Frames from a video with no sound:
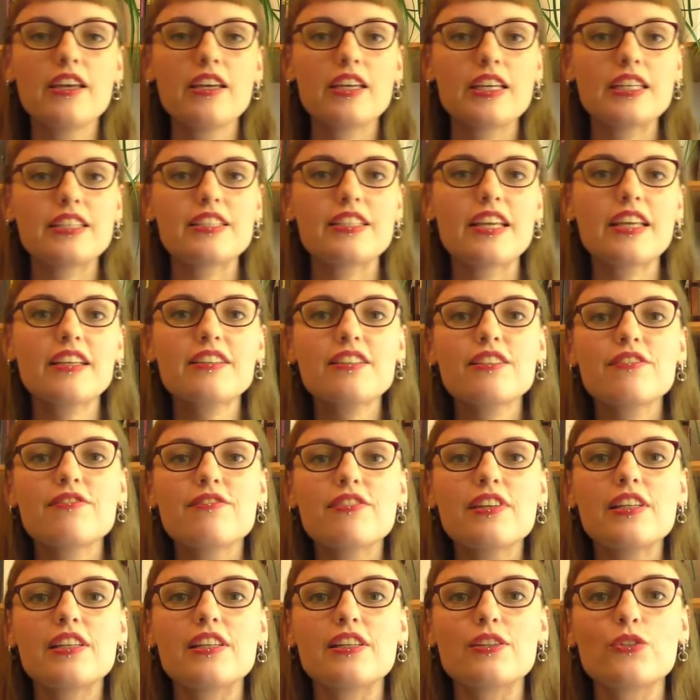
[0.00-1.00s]
It takes a
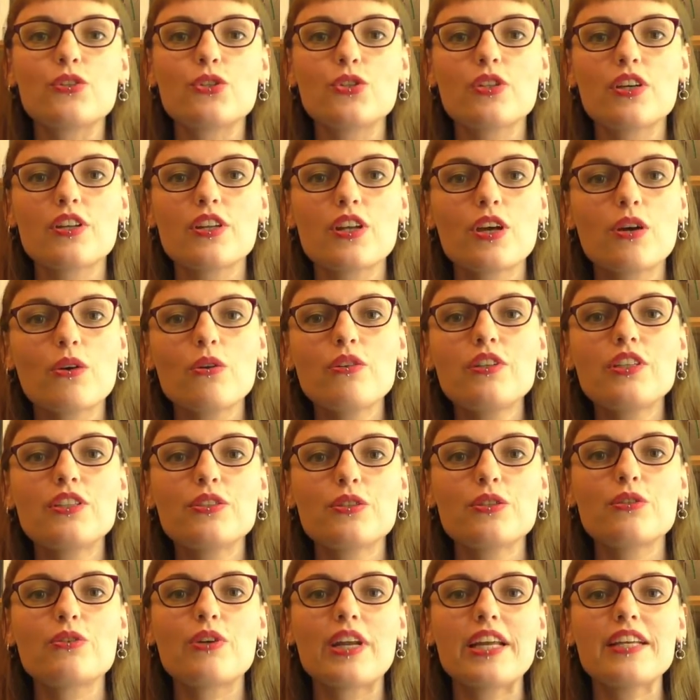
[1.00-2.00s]
village not only
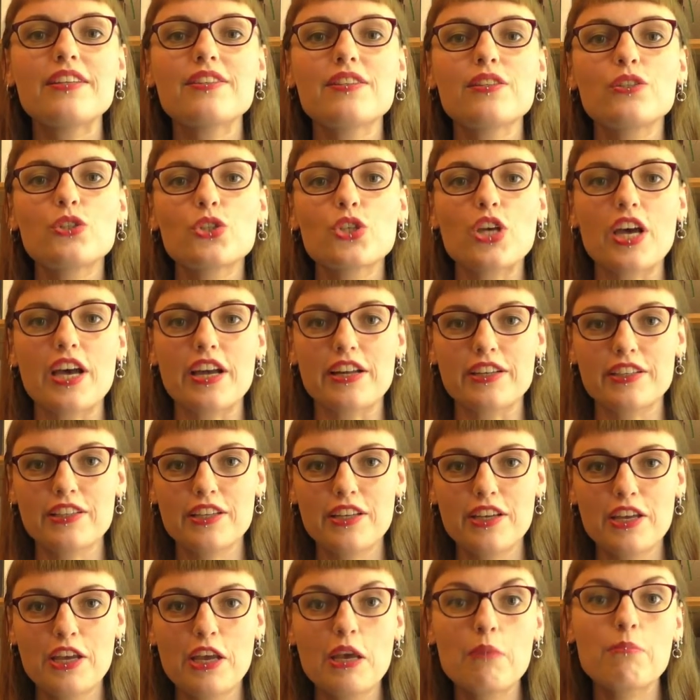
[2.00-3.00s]
to raise a child,
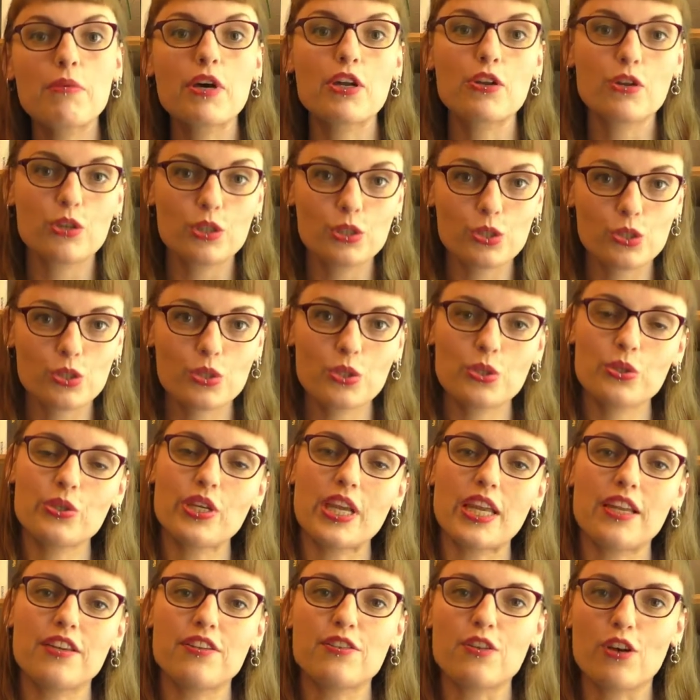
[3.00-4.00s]
but also to
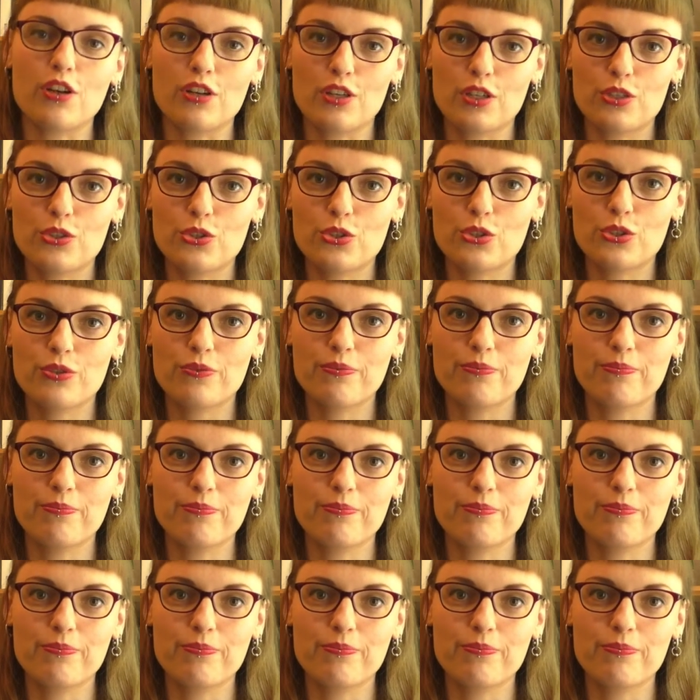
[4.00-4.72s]
gain knowledge.